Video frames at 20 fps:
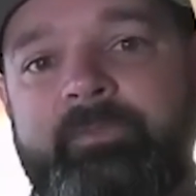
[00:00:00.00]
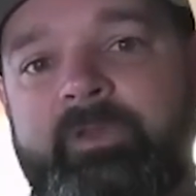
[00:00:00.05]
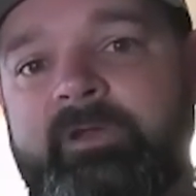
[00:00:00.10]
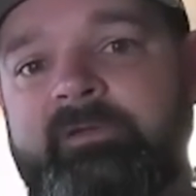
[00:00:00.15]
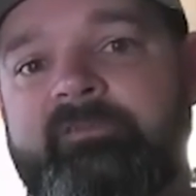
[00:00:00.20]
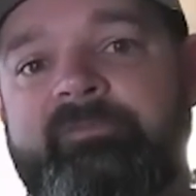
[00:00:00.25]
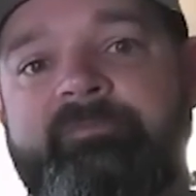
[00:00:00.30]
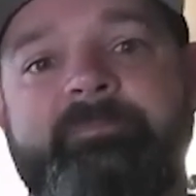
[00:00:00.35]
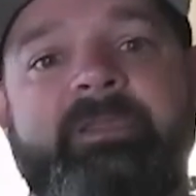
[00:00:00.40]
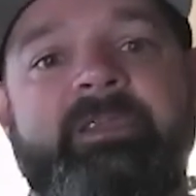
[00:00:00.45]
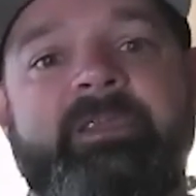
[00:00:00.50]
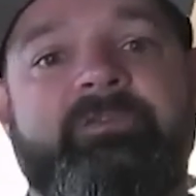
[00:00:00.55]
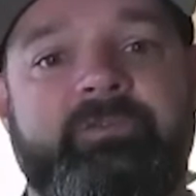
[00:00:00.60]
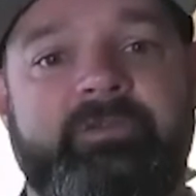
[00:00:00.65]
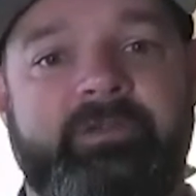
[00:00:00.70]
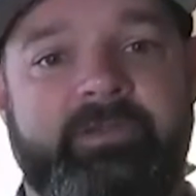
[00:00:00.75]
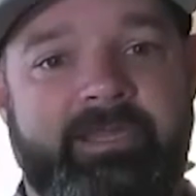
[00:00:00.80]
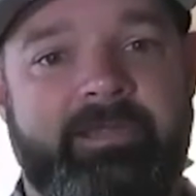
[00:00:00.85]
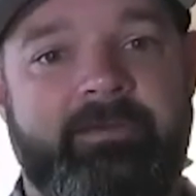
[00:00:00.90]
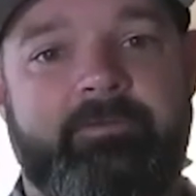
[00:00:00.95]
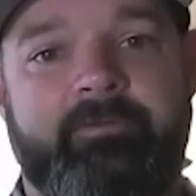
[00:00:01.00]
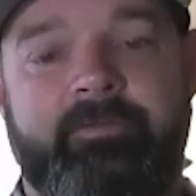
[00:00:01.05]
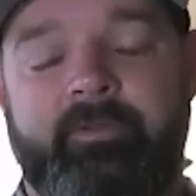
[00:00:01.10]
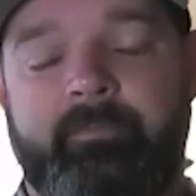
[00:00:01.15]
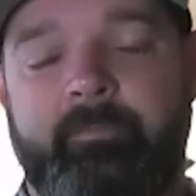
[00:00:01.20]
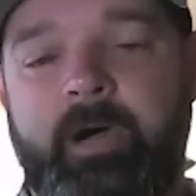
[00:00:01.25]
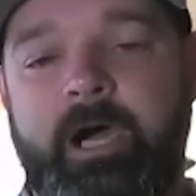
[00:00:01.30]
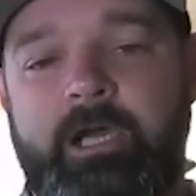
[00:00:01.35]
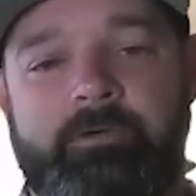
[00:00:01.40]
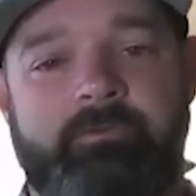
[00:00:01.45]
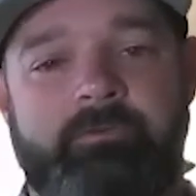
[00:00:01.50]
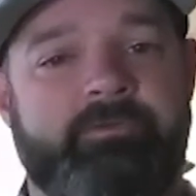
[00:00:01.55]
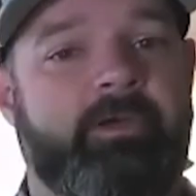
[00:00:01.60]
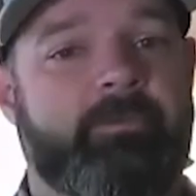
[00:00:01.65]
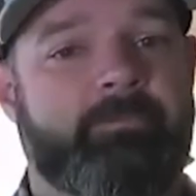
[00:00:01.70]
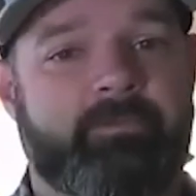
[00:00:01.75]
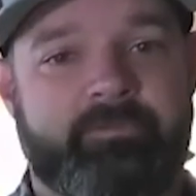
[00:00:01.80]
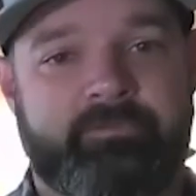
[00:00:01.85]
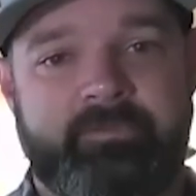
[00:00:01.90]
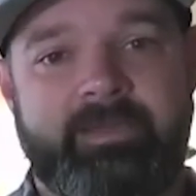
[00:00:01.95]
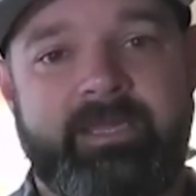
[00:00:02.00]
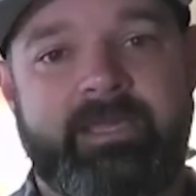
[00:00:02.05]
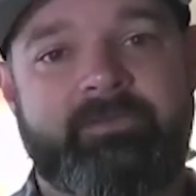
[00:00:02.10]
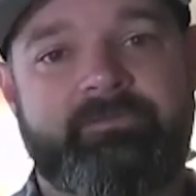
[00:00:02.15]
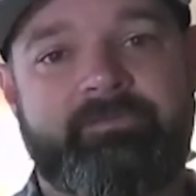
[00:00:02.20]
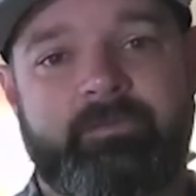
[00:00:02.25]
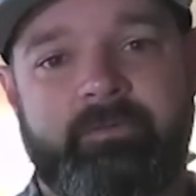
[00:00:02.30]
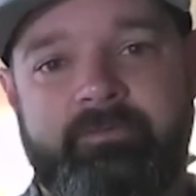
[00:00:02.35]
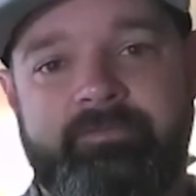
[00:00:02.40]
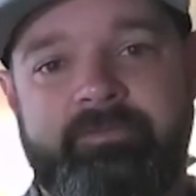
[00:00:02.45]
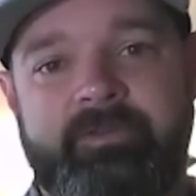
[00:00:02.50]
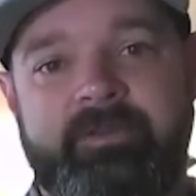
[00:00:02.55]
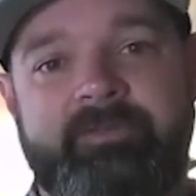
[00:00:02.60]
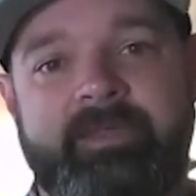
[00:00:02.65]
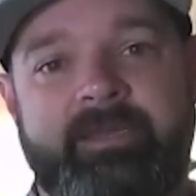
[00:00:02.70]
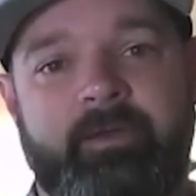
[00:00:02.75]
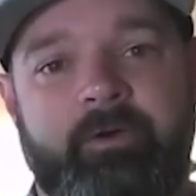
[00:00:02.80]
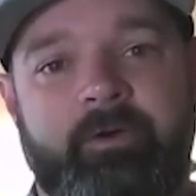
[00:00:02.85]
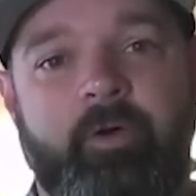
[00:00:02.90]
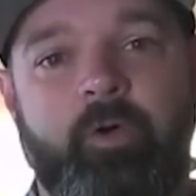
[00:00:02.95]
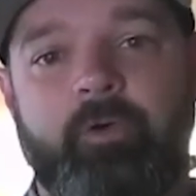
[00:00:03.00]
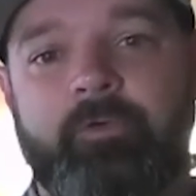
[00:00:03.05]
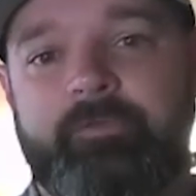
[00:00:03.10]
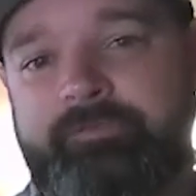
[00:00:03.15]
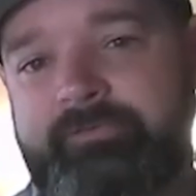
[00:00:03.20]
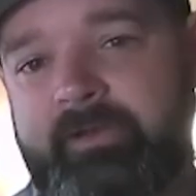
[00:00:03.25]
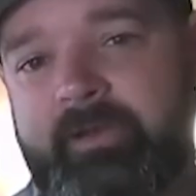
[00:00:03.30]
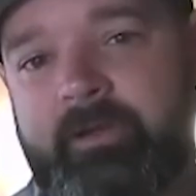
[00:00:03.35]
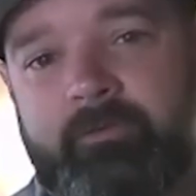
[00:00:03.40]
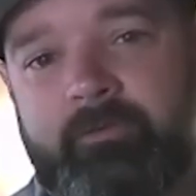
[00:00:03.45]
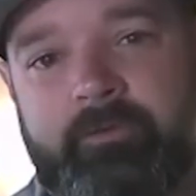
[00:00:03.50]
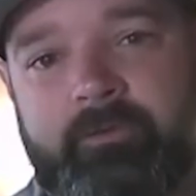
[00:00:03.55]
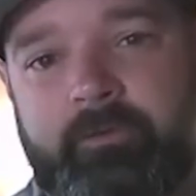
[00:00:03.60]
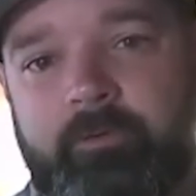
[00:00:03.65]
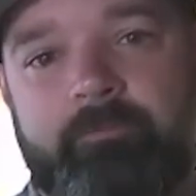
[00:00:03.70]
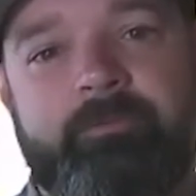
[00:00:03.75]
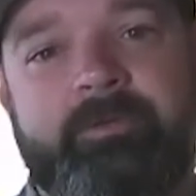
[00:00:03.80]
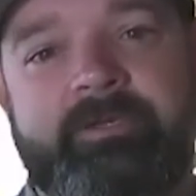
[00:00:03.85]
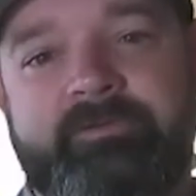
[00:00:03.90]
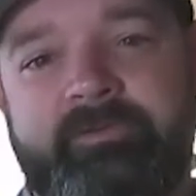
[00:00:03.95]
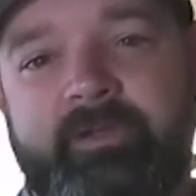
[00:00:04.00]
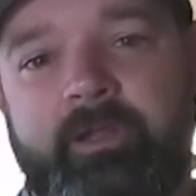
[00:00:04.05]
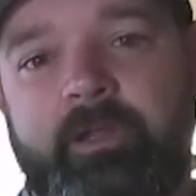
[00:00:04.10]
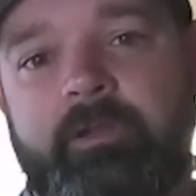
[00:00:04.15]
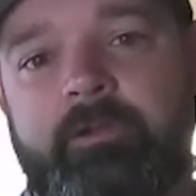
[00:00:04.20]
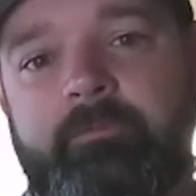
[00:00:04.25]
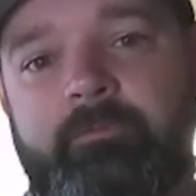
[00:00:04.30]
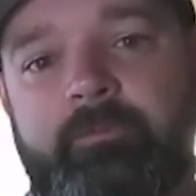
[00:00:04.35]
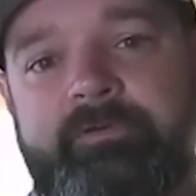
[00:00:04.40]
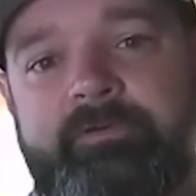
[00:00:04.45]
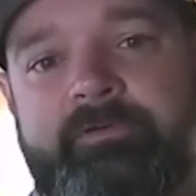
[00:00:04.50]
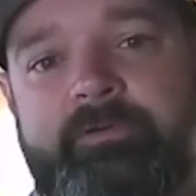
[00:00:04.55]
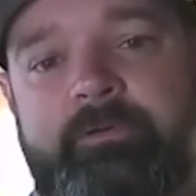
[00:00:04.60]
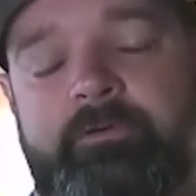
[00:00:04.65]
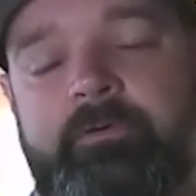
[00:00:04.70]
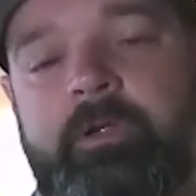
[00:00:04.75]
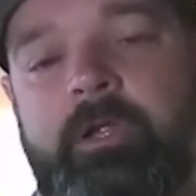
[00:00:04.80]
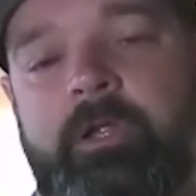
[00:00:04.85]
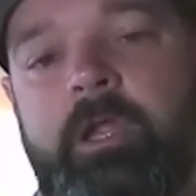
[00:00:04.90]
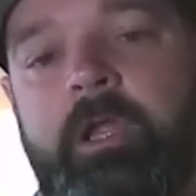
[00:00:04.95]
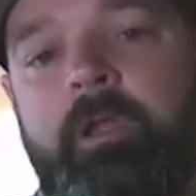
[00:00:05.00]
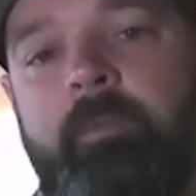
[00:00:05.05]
of piecing together the model numbers and that sort of thing that a wholesaler or retailer would do.